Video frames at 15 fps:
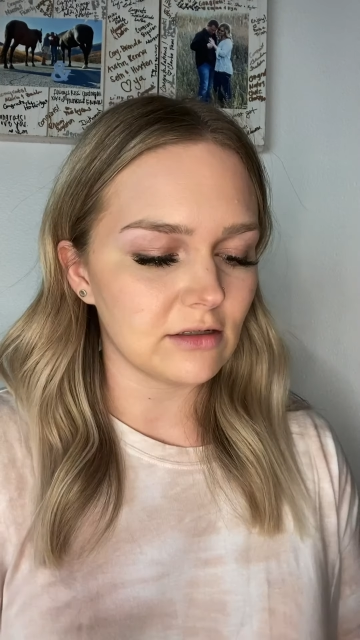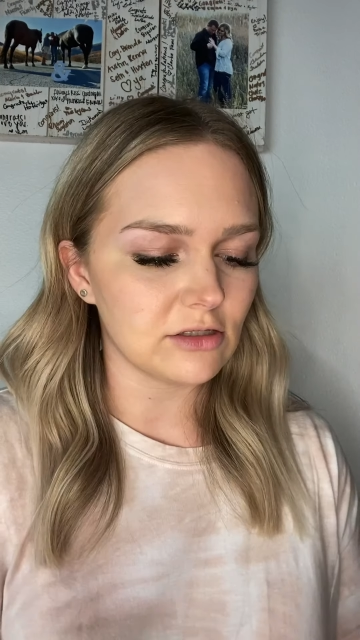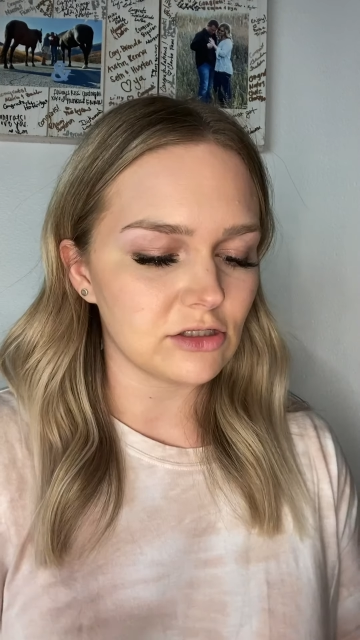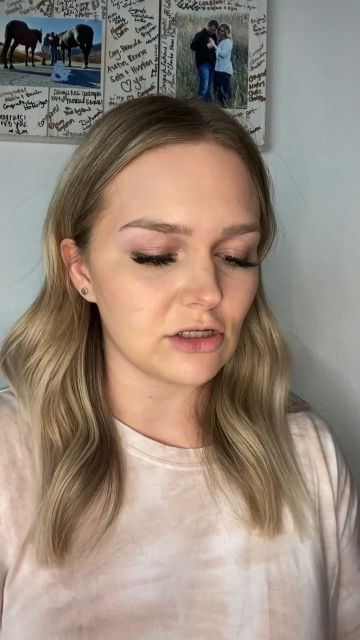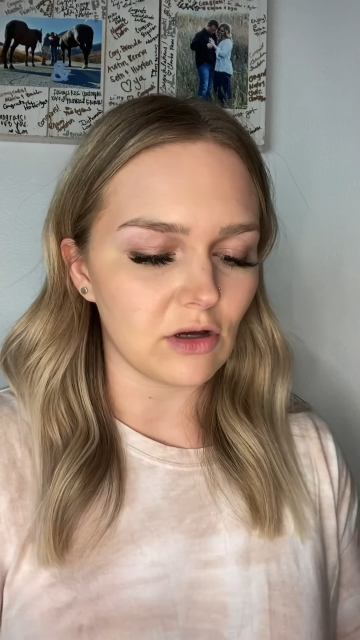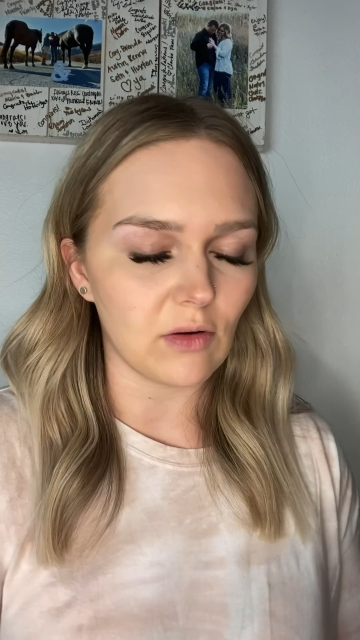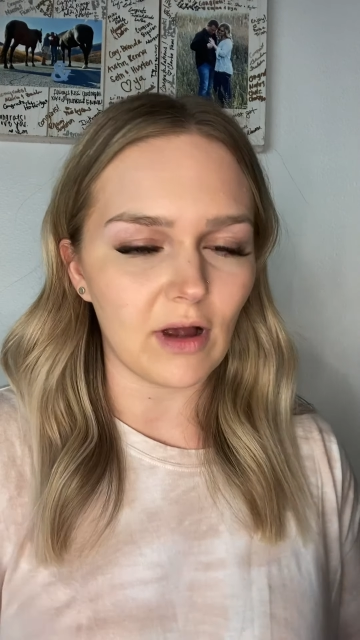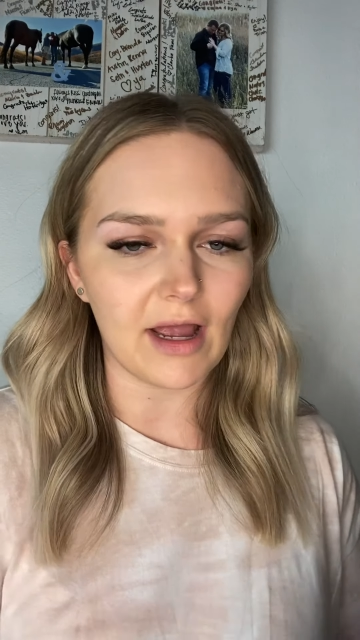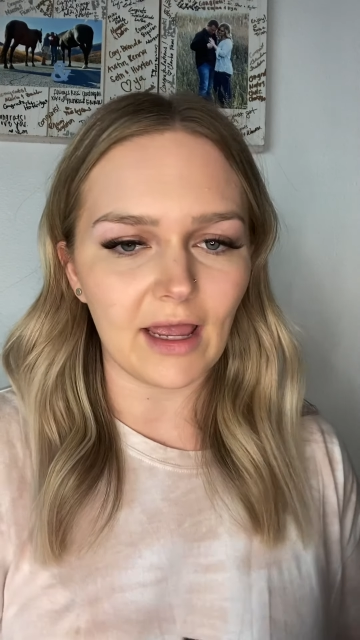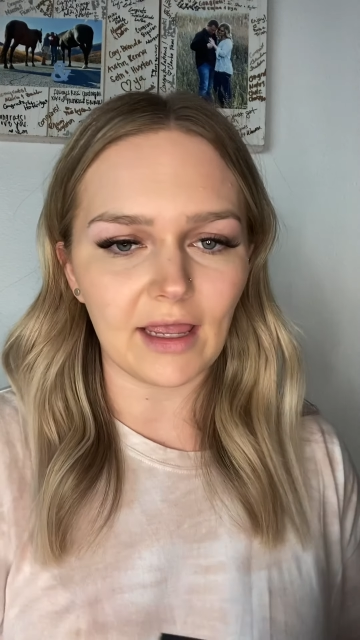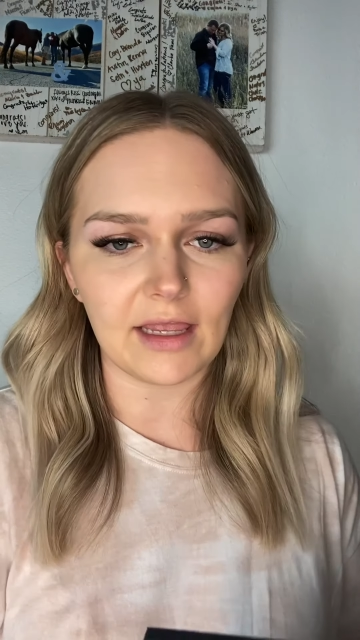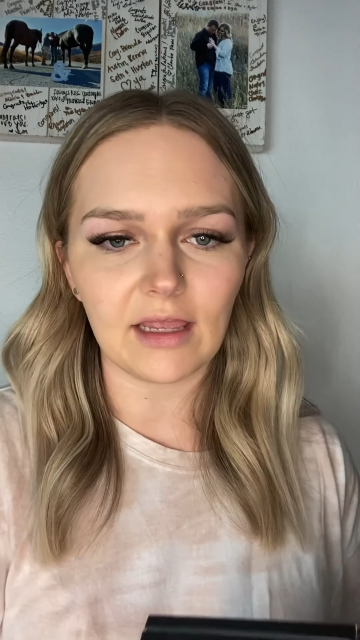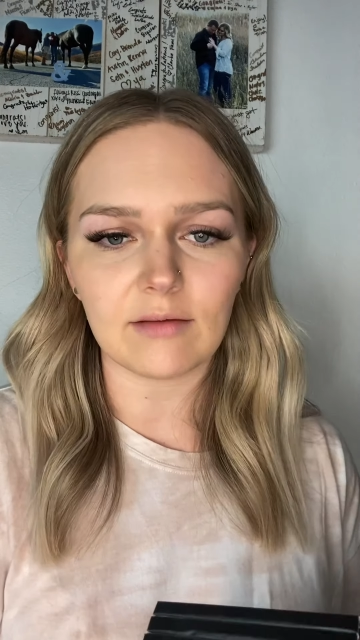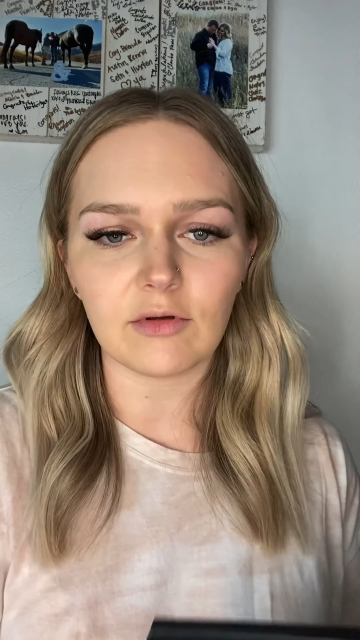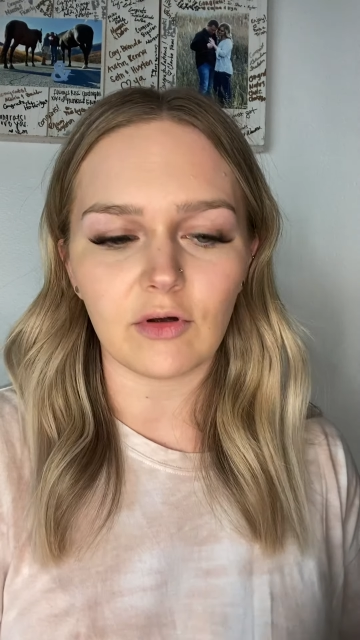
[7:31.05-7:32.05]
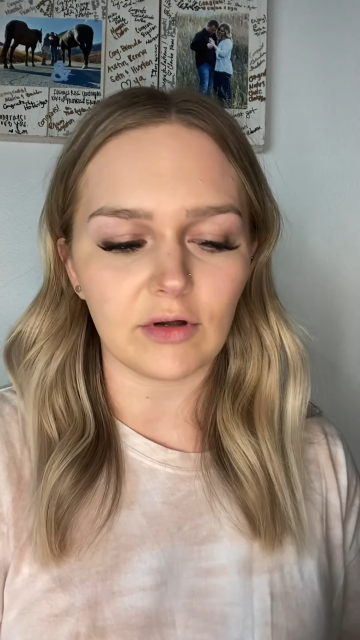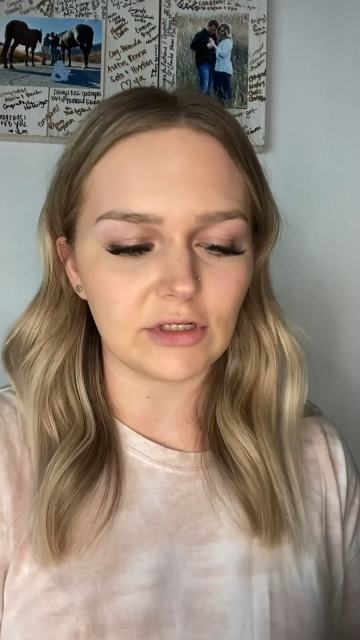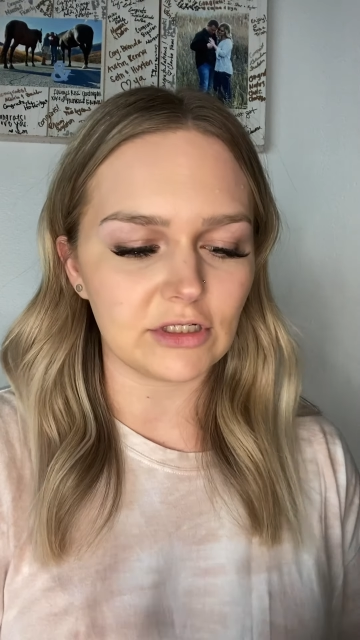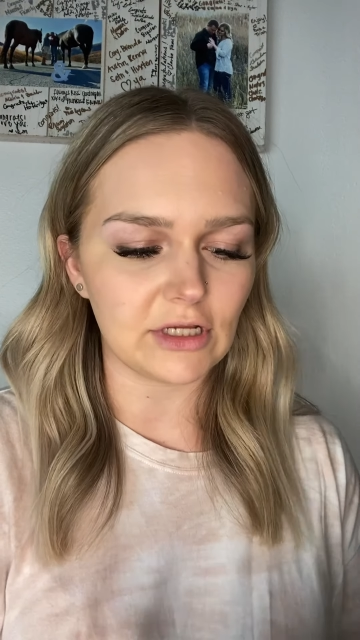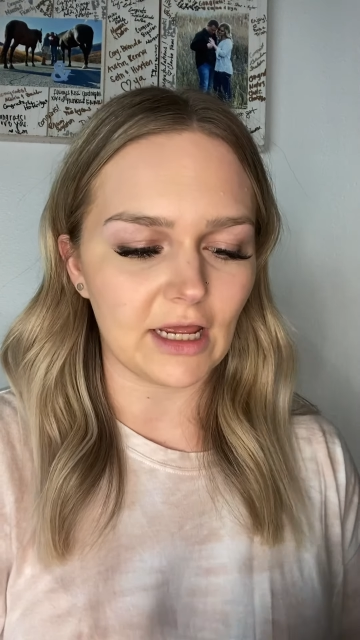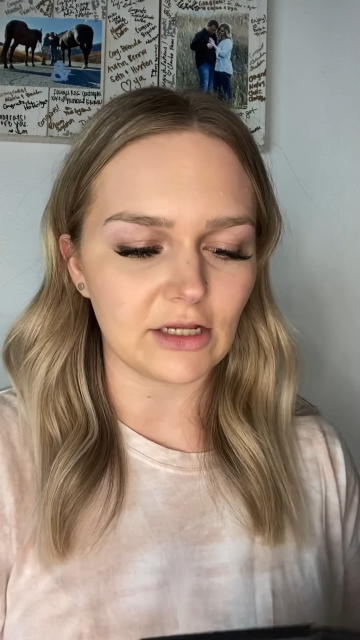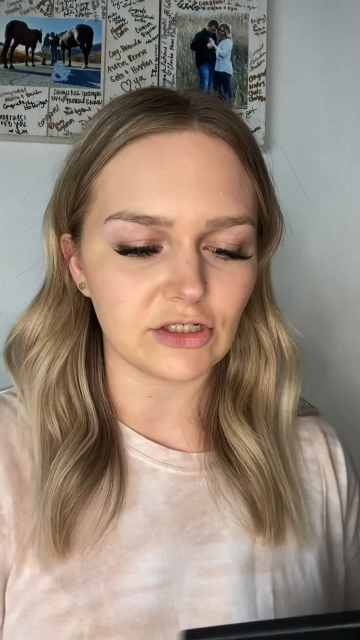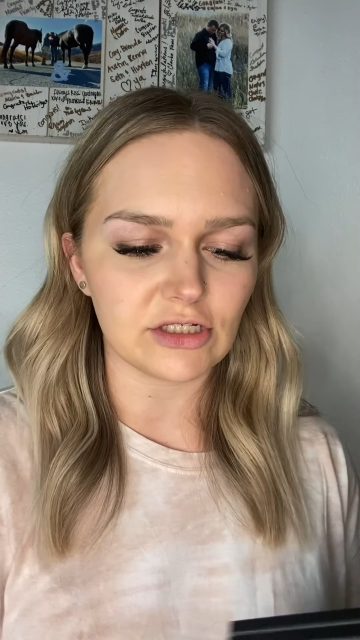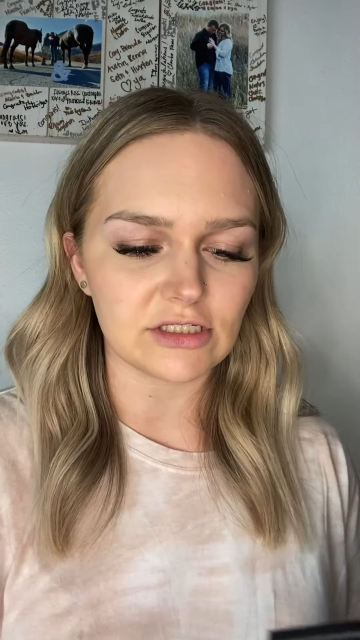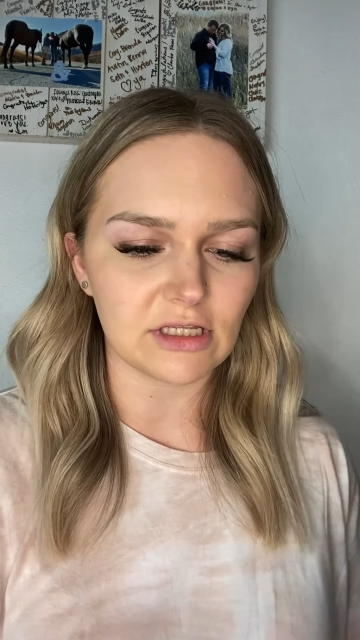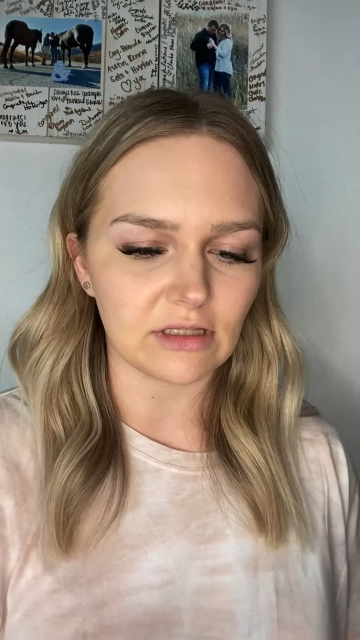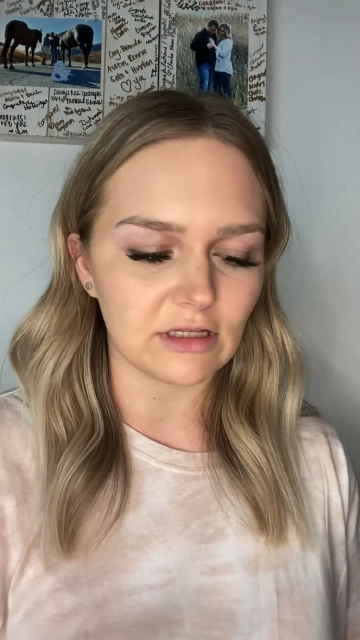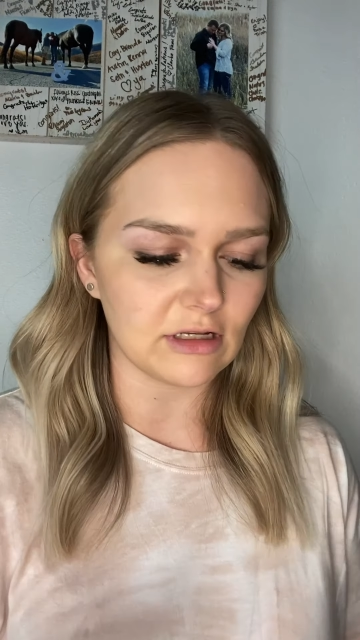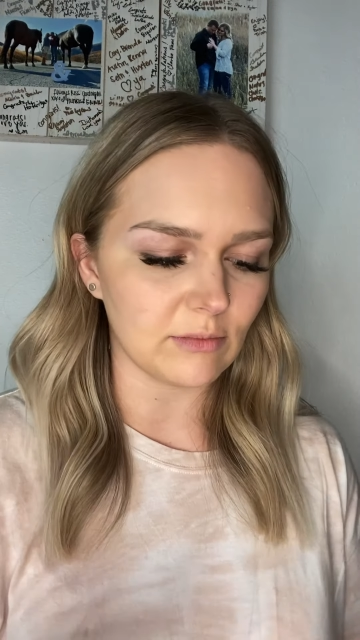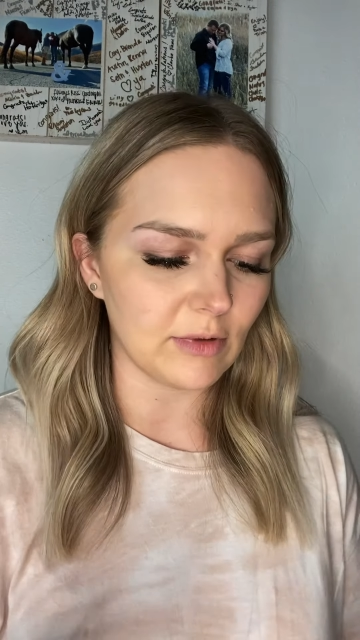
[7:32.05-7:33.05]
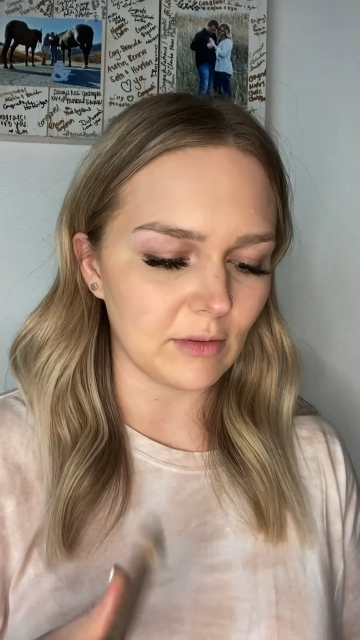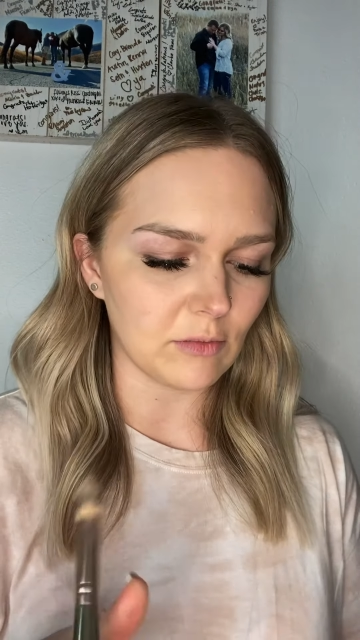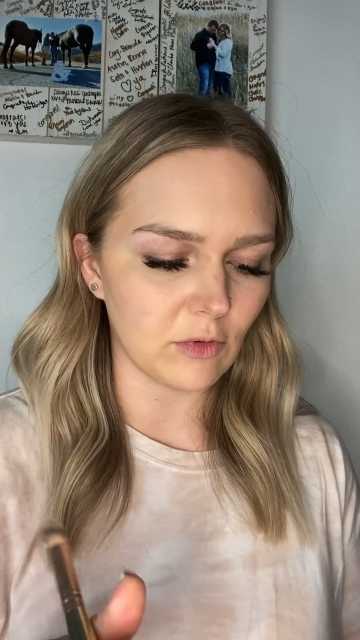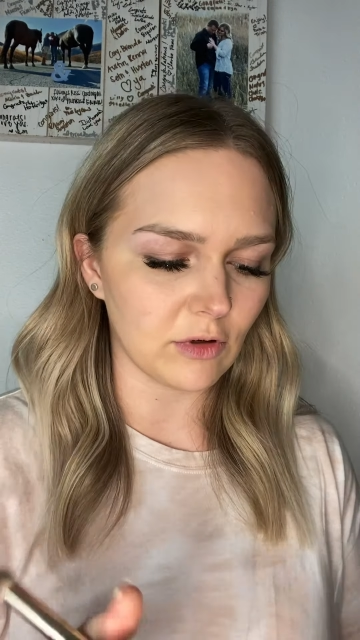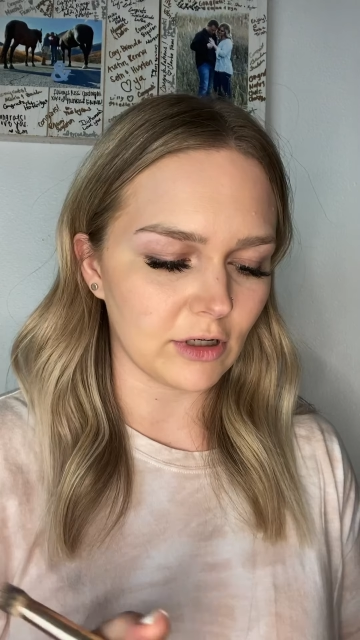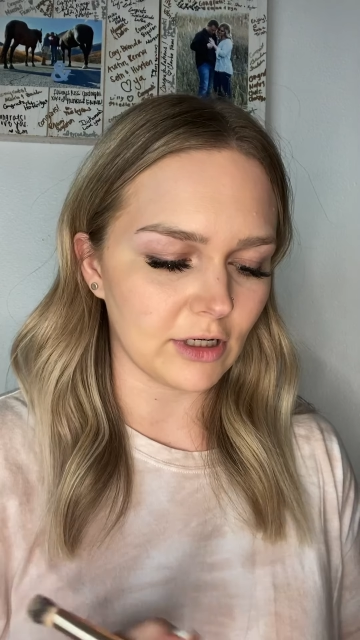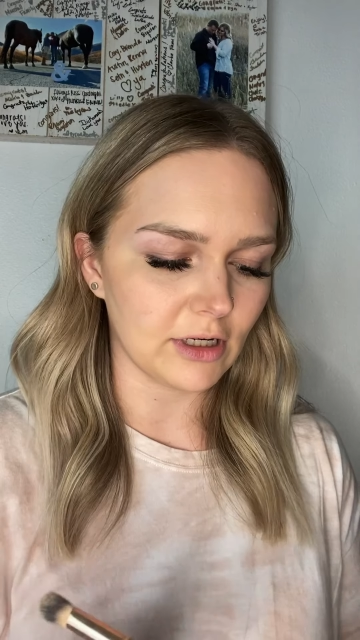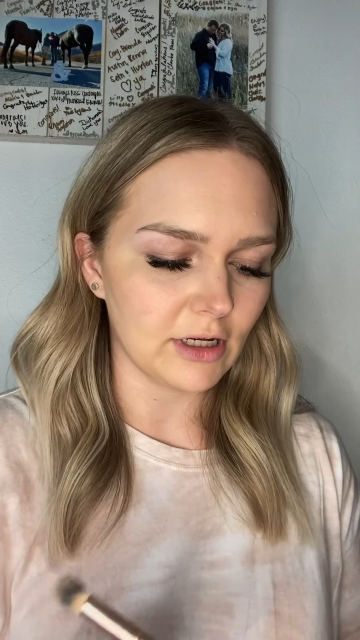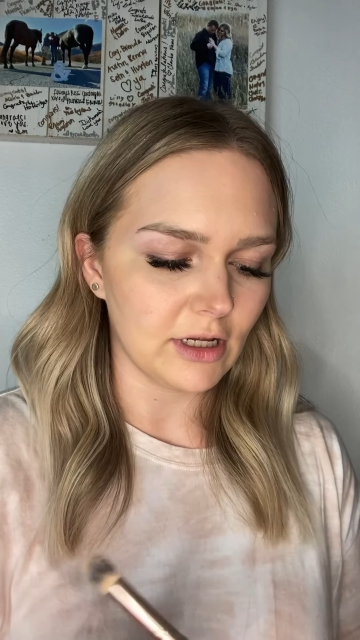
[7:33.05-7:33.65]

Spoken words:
So I am going to add just a little bit more